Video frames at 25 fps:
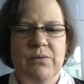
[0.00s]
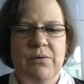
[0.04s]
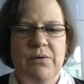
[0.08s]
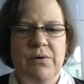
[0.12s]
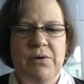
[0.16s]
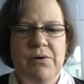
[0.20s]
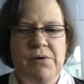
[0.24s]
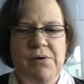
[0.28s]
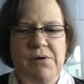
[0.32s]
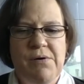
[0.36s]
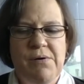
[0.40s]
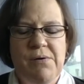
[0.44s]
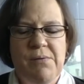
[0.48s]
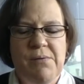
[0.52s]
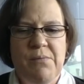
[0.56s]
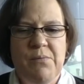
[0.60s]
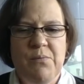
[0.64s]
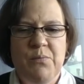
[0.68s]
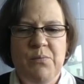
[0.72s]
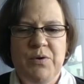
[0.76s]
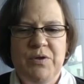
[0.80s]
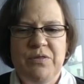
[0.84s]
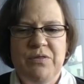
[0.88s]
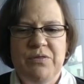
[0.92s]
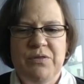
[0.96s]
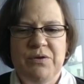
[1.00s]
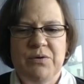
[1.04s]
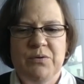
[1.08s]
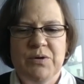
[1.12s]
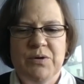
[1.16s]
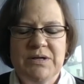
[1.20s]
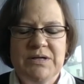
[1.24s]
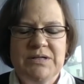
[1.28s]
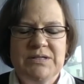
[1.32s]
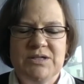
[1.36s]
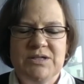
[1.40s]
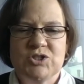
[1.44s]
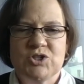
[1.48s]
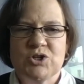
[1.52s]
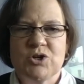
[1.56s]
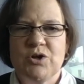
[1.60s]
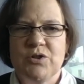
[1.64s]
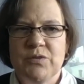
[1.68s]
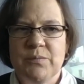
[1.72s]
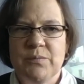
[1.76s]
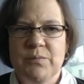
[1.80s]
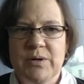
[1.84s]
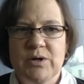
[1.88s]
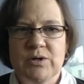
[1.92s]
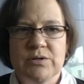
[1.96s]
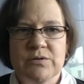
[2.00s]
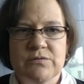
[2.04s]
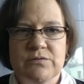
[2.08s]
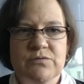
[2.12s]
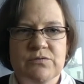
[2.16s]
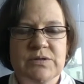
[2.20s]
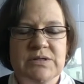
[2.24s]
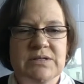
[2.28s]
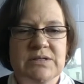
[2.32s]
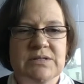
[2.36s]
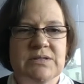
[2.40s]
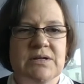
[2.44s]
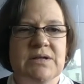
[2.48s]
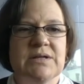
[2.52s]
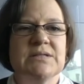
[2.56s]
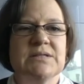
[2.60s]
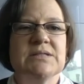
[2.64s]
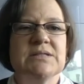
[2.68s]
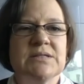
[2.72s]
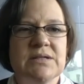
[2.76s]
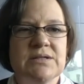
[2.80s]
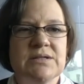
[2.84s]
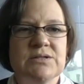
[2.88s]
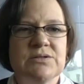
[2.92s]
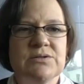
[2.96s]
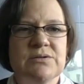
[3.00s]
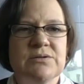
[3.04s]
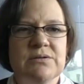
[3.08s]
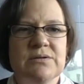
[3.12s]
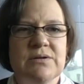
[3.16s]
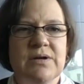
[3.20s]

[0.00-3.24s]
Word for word: uh, with an organization called the Barrier Free Design Center,